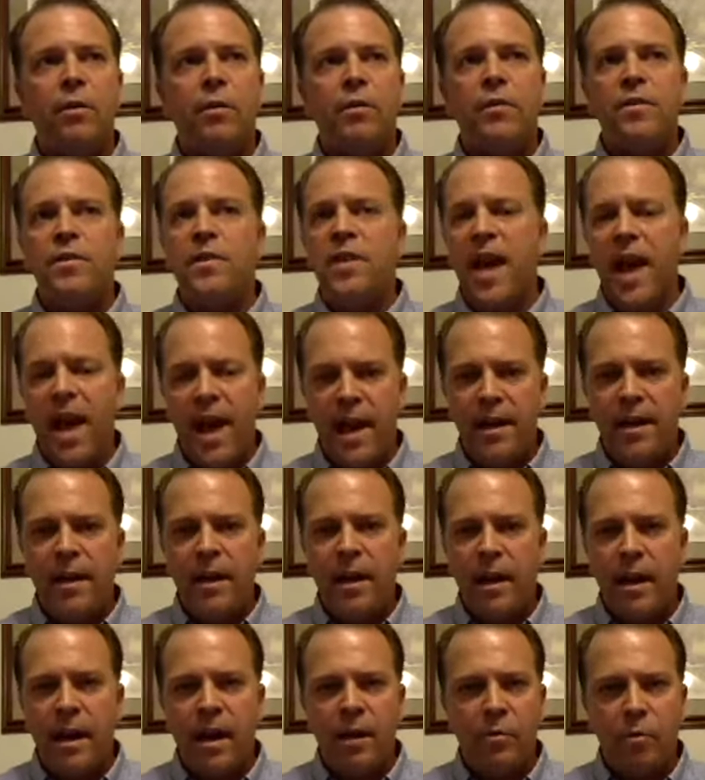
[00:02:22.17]
data
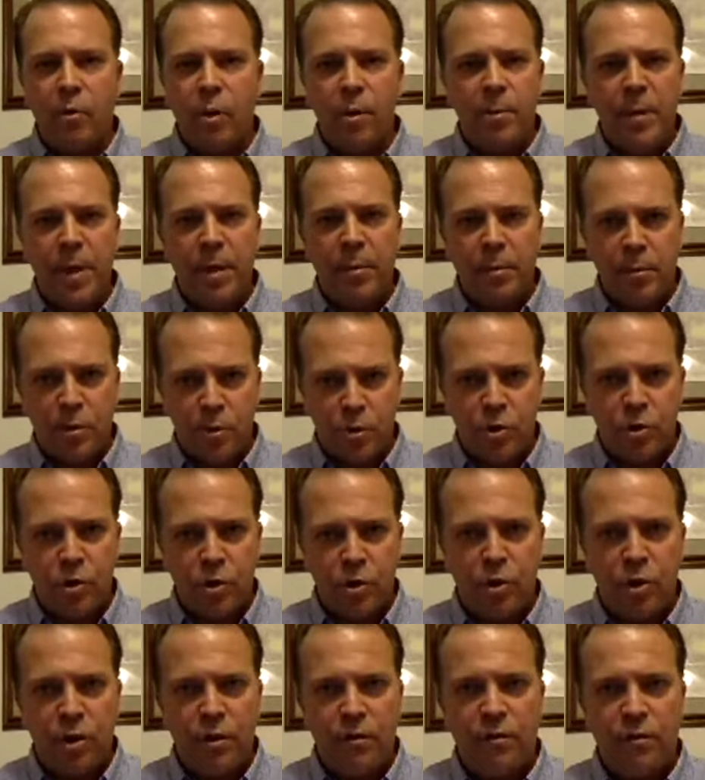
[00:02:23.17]
on what people are
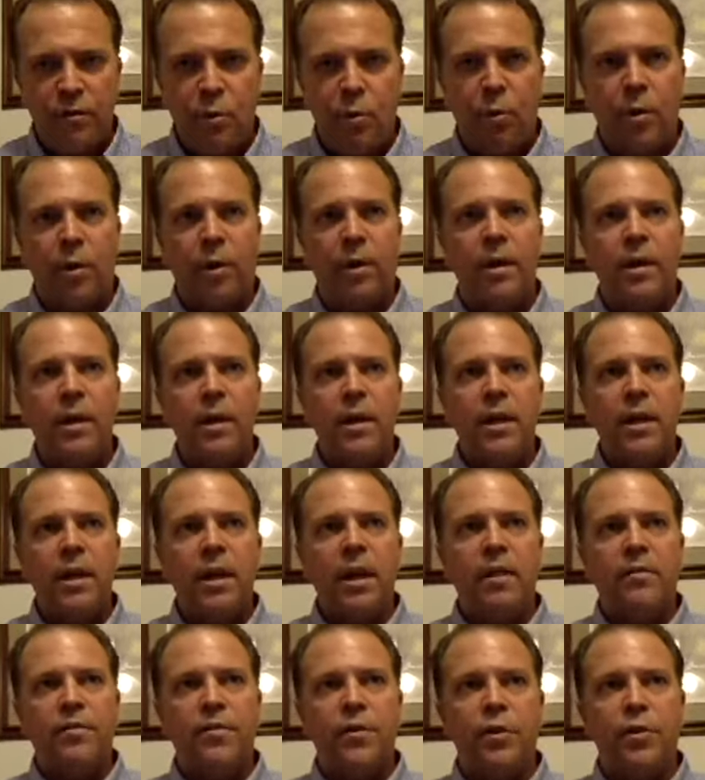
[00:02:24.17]
searching for
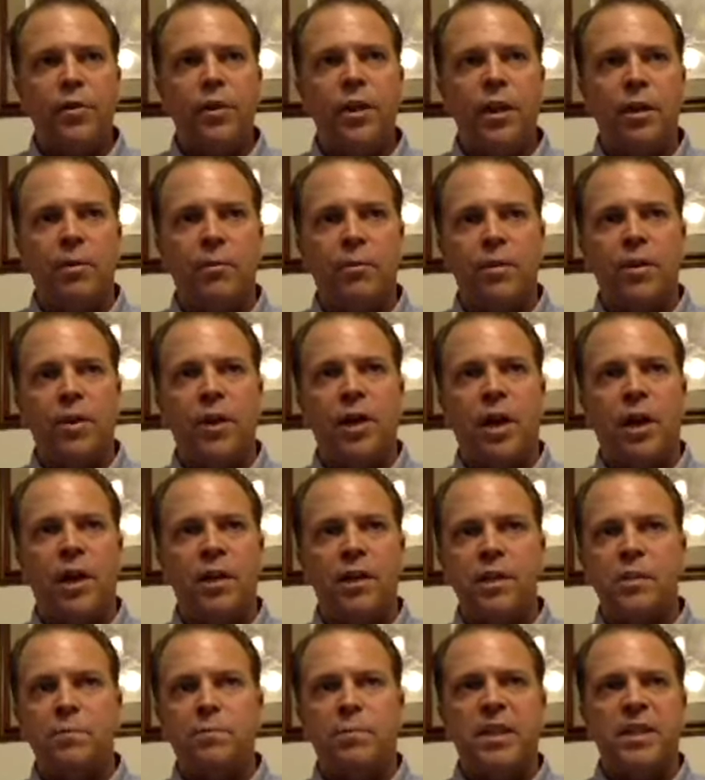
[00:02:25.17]
if you're dealing with
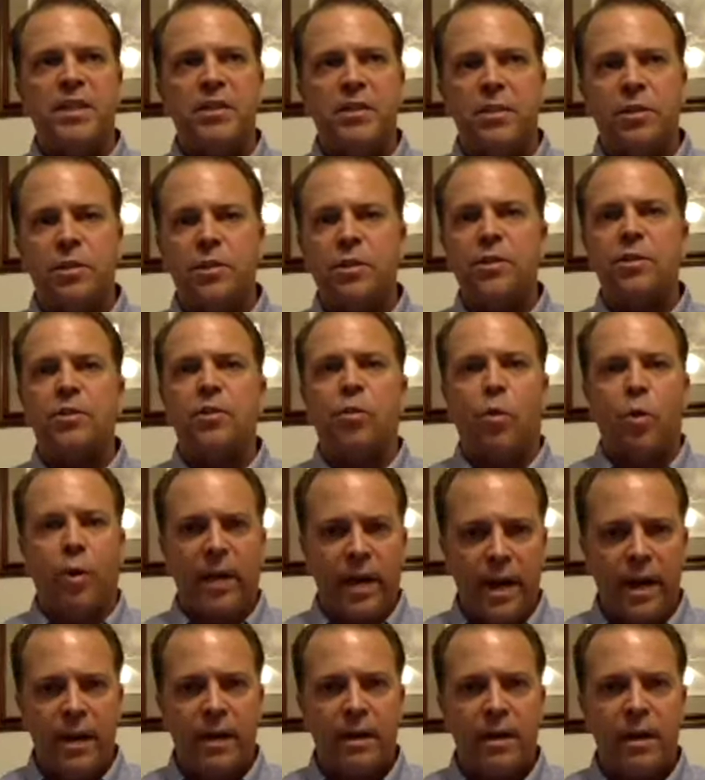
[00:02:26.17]
guns, pistols, or
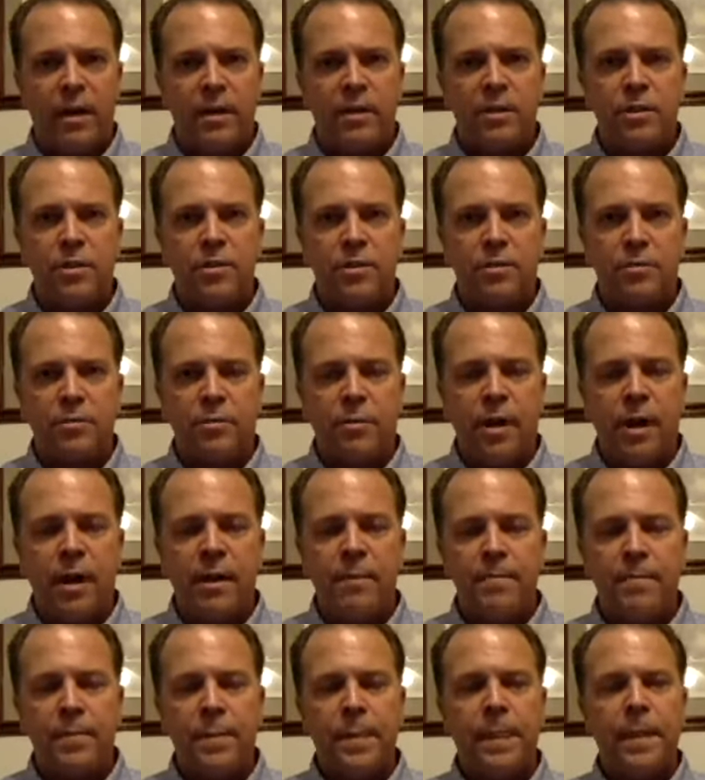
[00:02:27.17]
handguns,
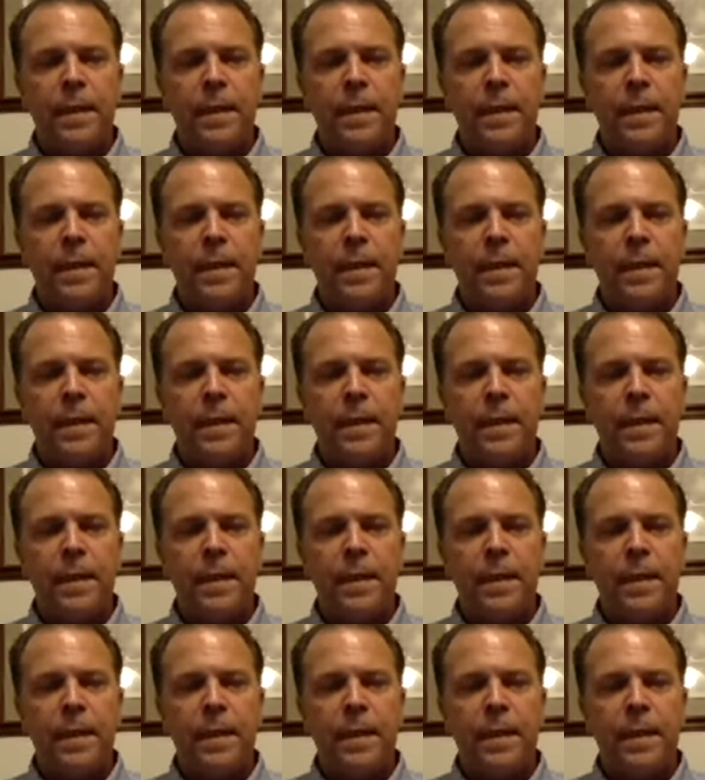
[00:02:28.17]
right?